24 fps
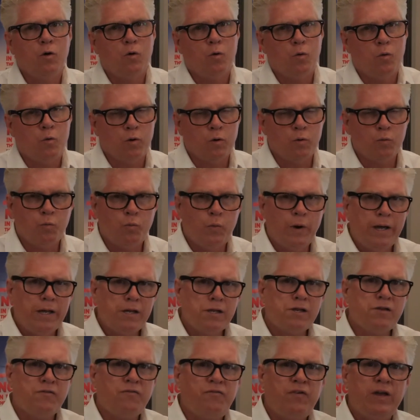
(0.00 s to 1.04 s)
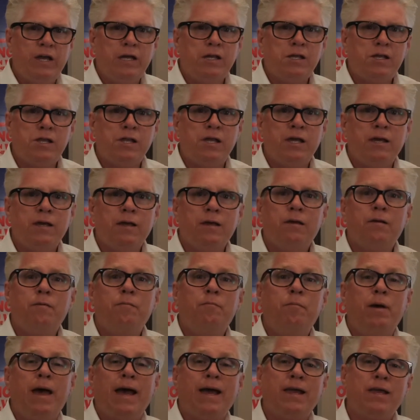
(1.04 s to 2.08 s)
or west facing
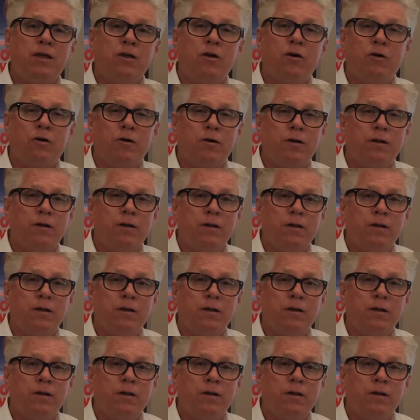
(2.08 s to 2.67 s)
backyard.